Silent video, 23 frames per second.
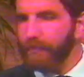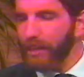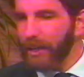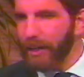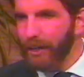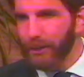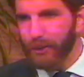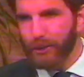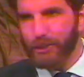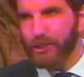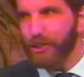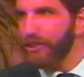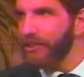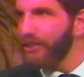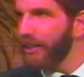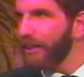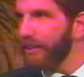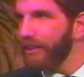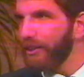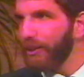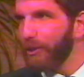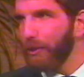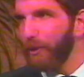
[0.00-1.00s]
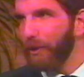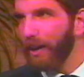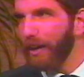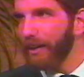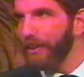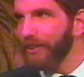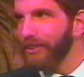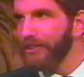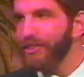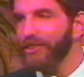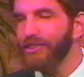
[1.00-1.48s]
and I used to sing in the
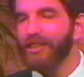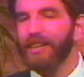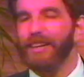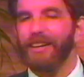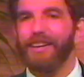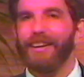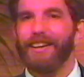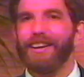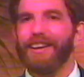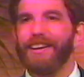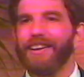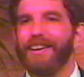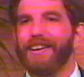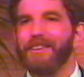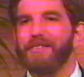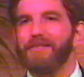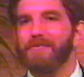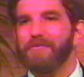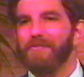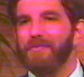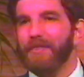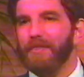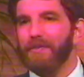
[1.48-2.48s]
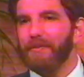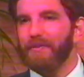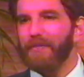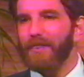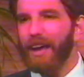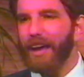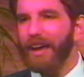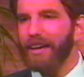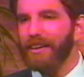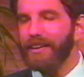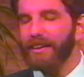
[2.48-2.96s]
choirs,
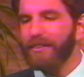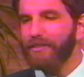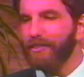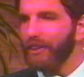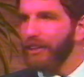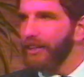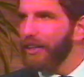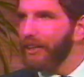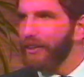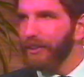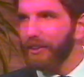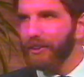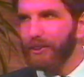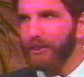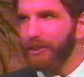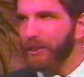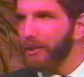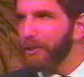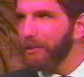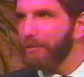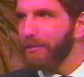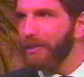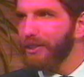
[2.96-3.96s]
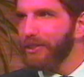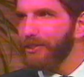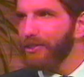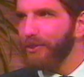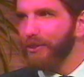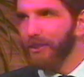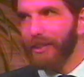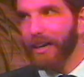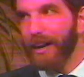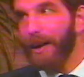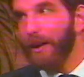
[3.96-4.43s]
and every year at Christmas,
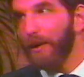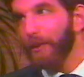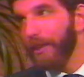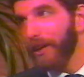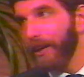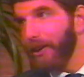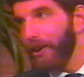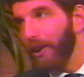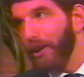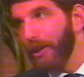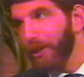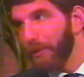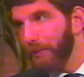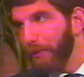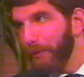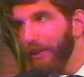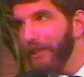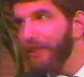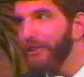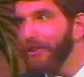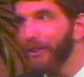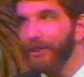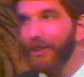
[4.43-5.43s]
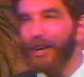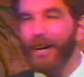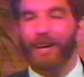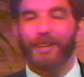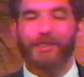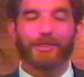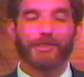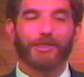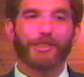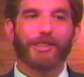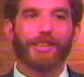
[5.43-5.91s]
or now they call it winter
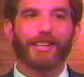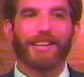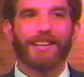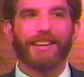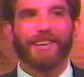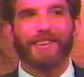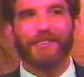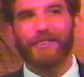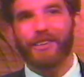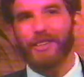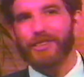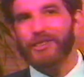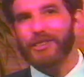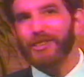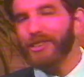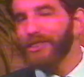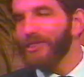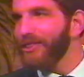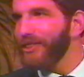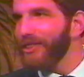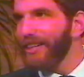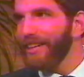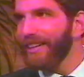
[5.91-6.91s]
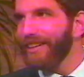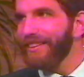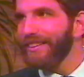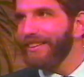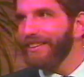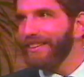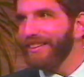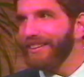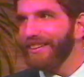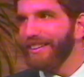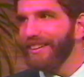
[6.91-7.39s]
concert, we used to
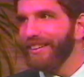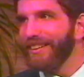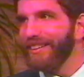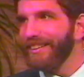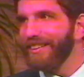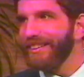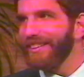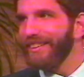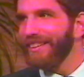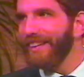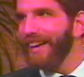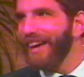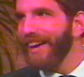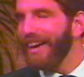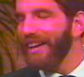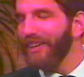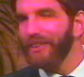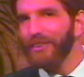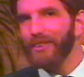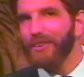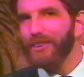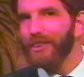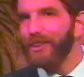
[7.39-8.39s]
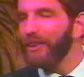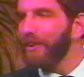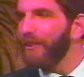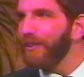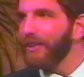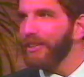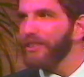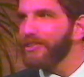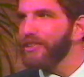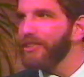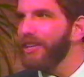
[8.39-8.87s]
sing the Hallelujah
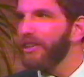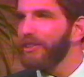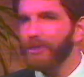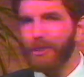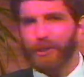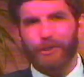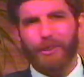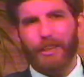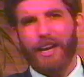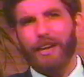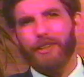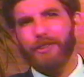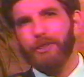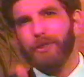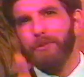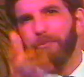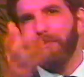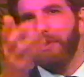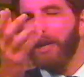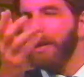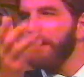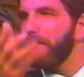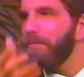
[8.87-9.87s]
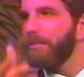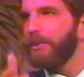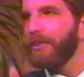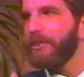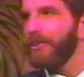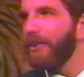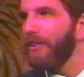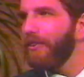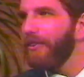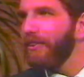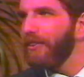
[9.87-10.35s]
Chorus. 2,000 people,
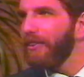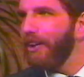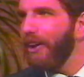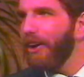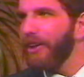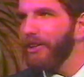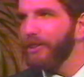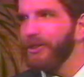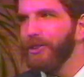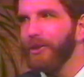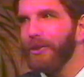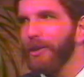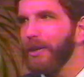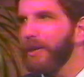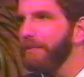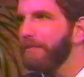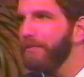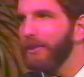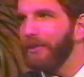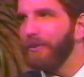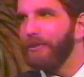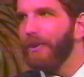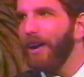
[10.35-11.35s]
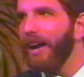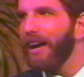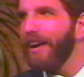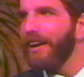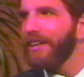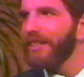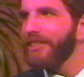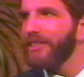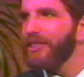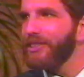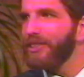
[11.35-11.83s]
the whole auditorium would
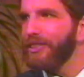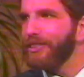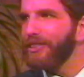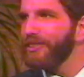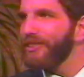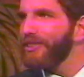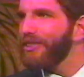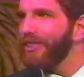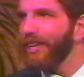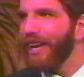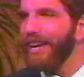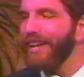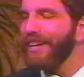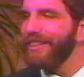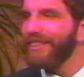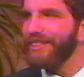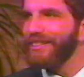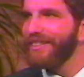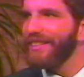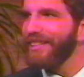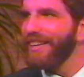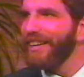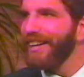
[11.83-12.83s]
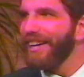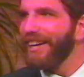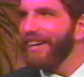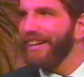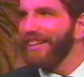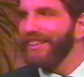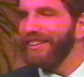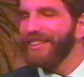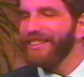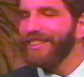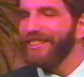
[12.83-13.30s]
rise and stand
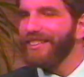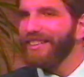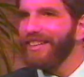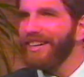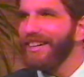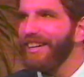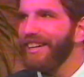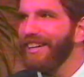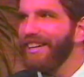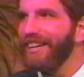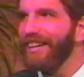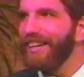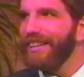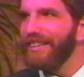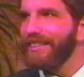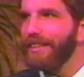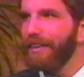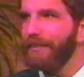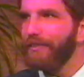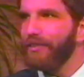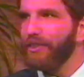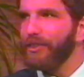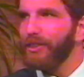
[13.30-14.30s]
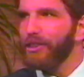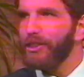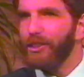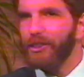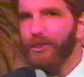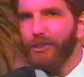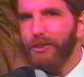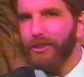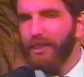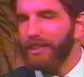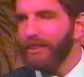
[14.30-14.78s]
and listen, except for
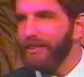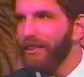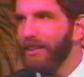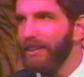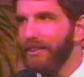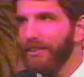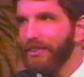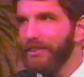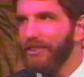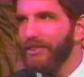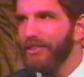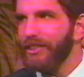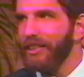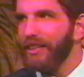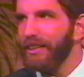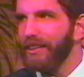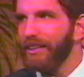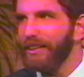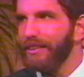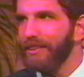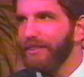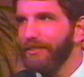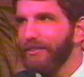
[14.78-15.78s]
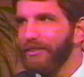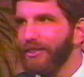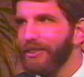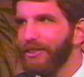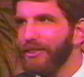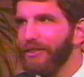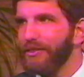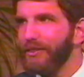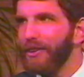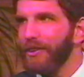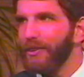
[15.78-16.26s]
two adults sitting in the
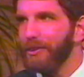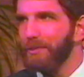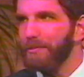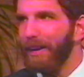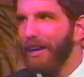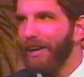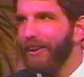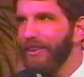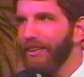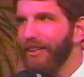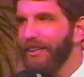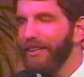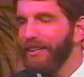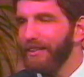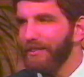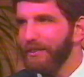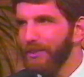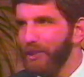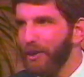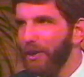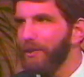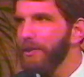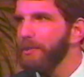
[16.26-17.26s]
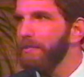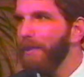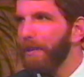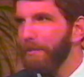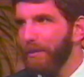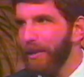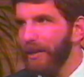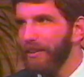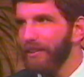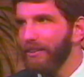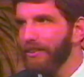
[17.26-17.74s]
first row of the balcony, and it was always my
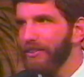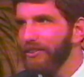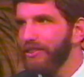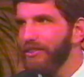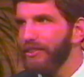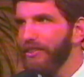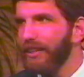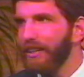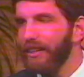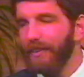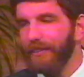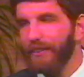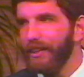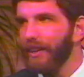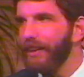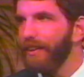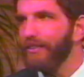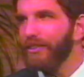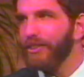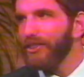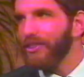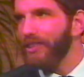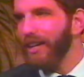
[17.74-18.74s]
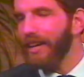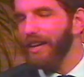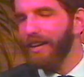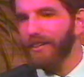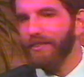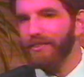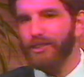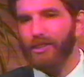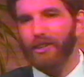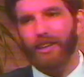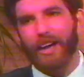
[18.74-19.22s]
parents, and they would never
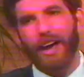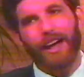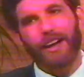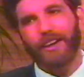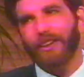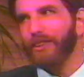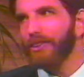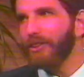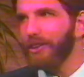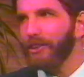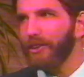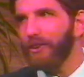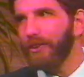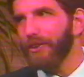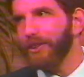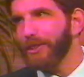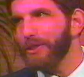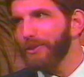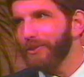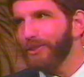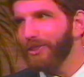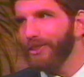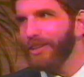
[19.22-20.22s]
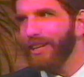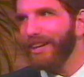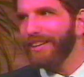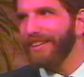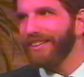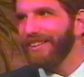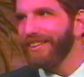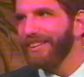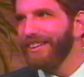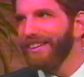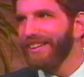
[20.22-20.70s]
stand. So the Hallelujah Chorus was not
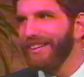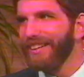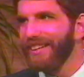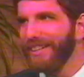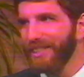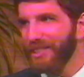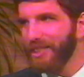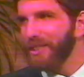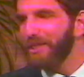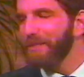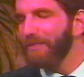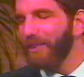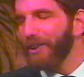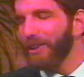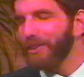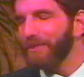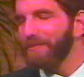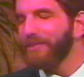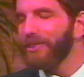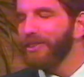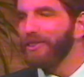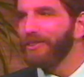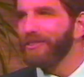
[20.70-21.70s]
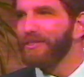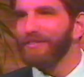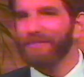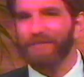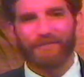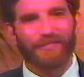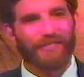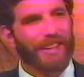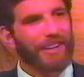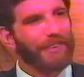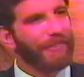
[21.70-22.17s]
a smart move.
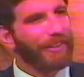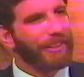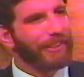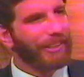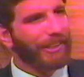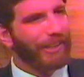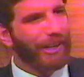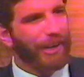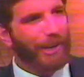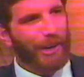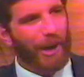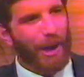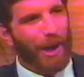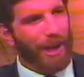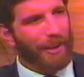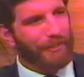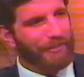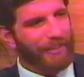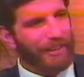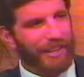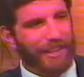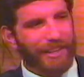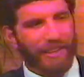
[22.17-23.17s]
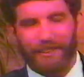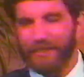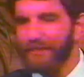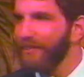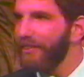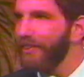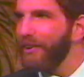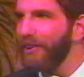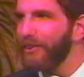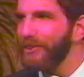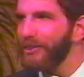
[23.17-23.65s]
Well, the cacophony
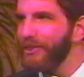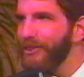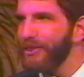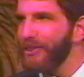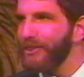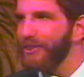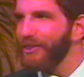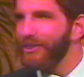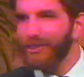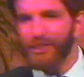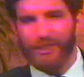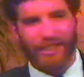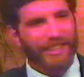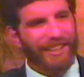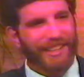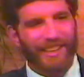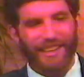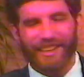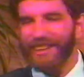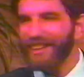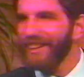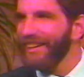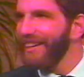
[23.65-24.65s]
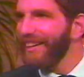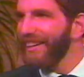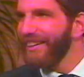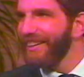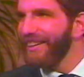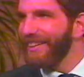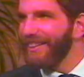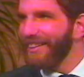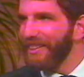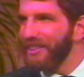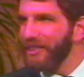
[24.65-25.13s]
of those two singing
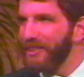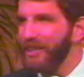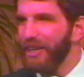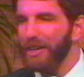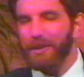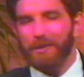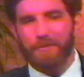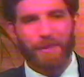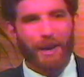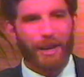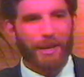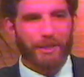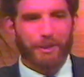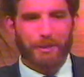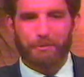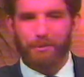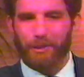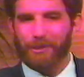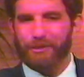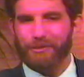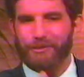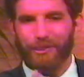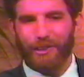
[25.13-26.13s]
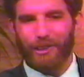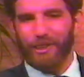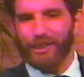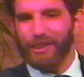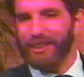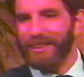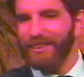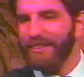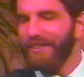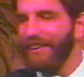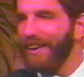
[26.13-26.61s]
Jeremiah's
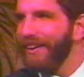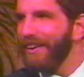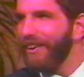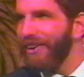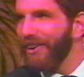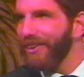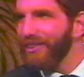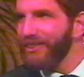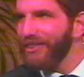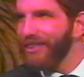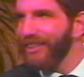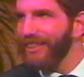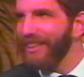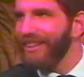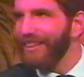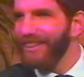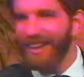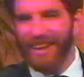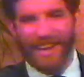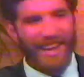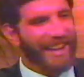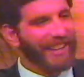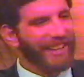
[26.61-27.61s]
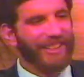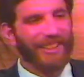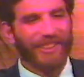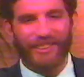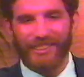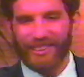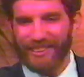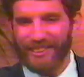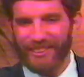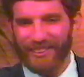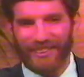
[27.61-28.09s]
bullfrog and our singing the
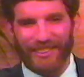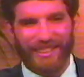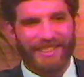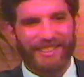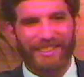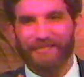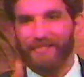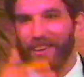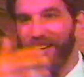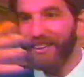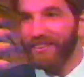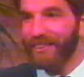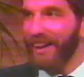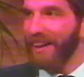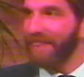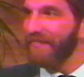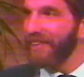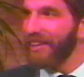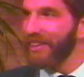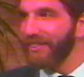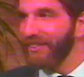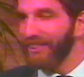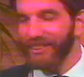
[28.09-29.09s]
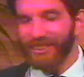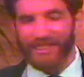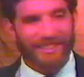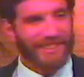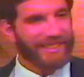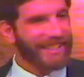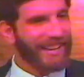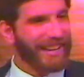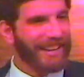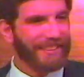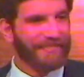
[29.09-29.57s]
Hallelujah Chorus, and my grandmother on this
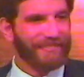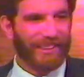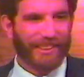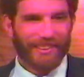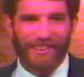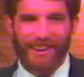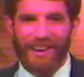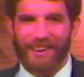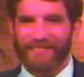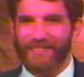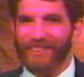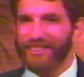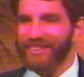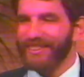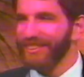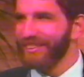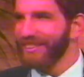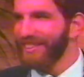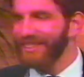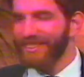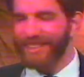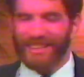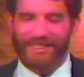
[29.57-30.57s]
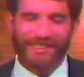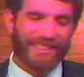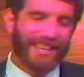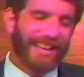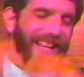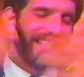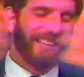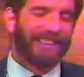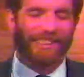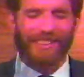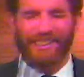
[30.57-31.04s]
side and my grandmother on this side
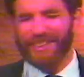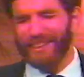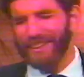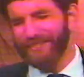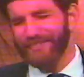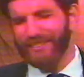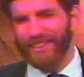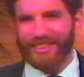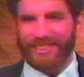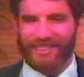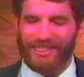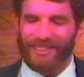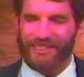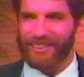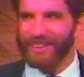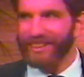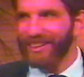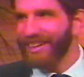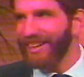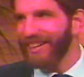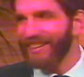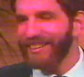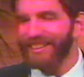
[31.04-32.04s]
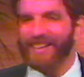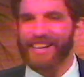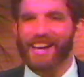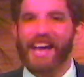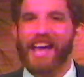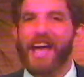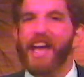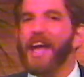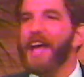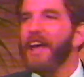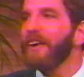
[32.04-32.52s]
yelling, "Oi, what's going on?"
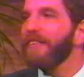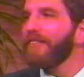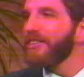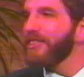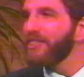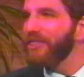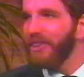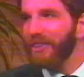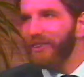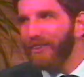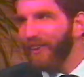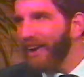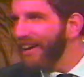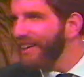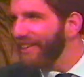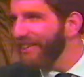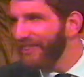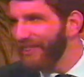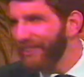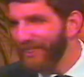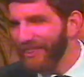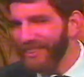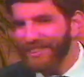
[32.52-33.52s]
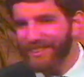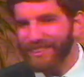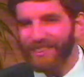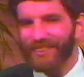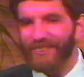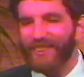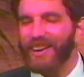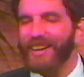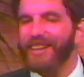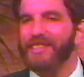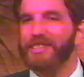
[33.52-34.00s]
It was quite a noise and
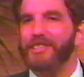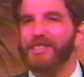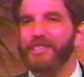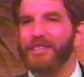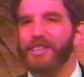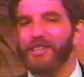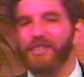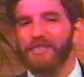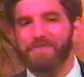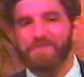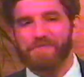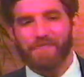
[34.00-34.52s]
quite a stir.